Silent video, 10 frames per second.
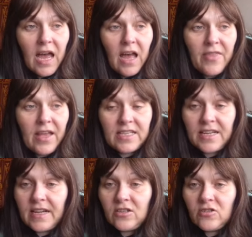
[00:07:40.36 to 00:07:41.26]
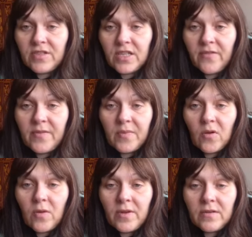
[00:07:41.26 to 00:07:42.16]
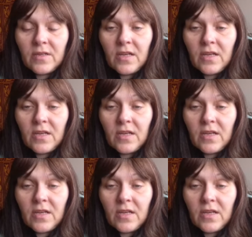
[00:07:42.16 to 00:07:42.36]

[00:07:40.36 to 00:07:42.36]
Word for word: And that's the nature of self-employment.